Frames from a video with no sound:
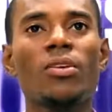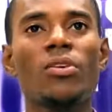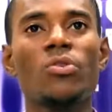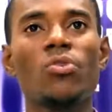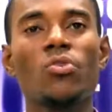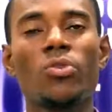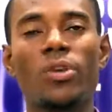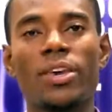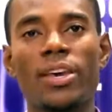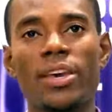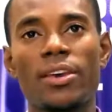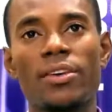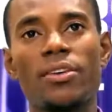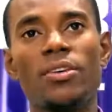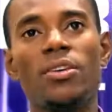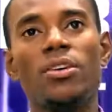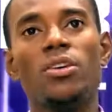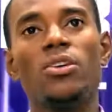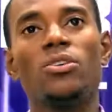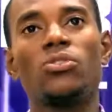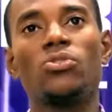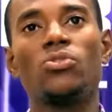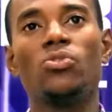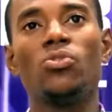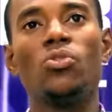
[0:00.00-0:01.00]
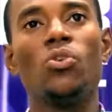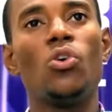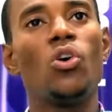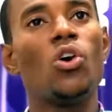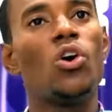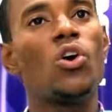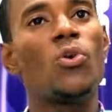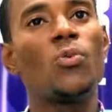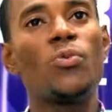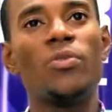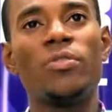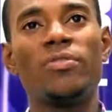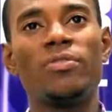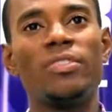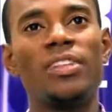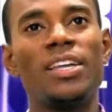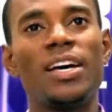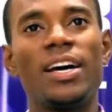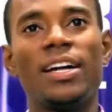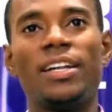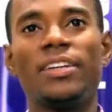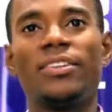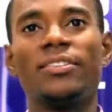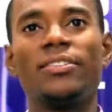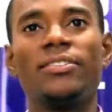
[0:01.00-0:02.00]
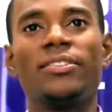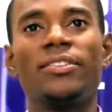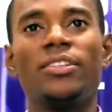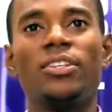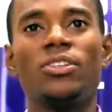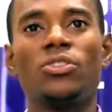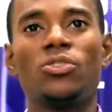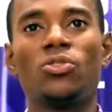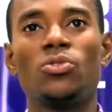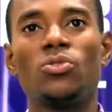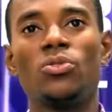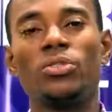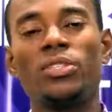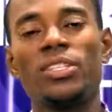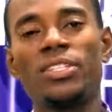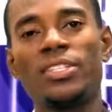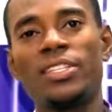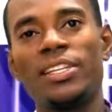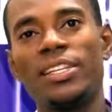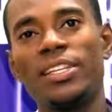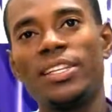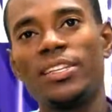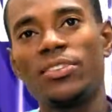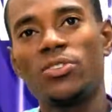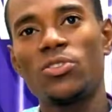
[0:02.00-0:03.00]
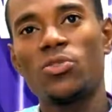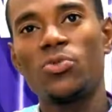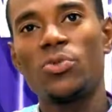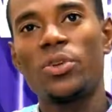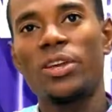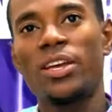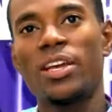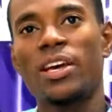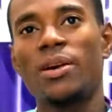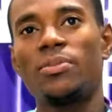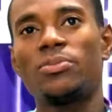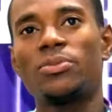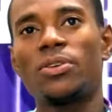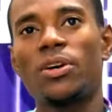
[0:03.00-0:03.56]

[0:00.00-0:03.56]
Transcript: Okay, so all we've done, so just a little recap.